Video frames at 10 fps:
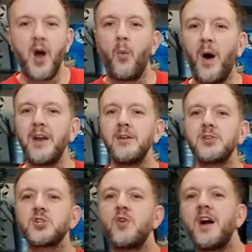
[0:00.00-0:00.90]
why
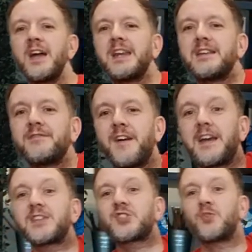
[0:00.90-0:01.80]
not try and
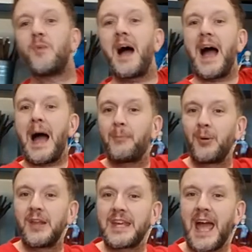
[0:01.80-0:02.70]
invent some
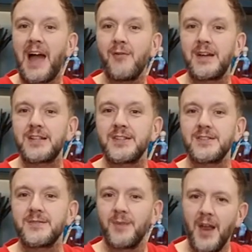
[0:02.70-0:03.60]
apple-y
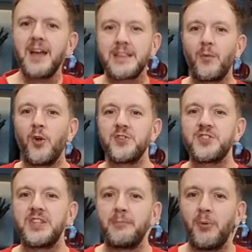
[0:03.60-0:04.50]
characters, like the ones
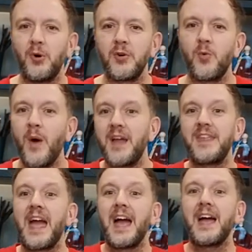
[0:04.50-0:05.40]
in the book where
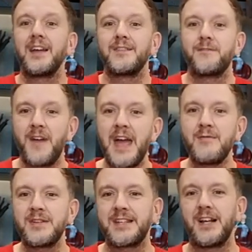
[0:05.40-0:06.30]
the
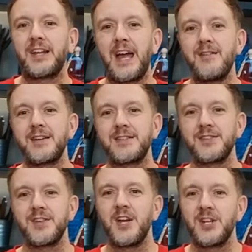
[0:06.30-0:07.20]
fairy tale
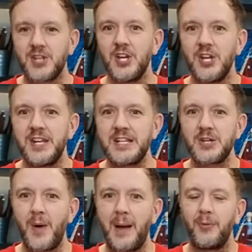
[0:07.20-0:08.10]
characters turned
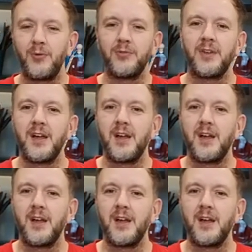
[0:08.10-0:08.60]
into apples.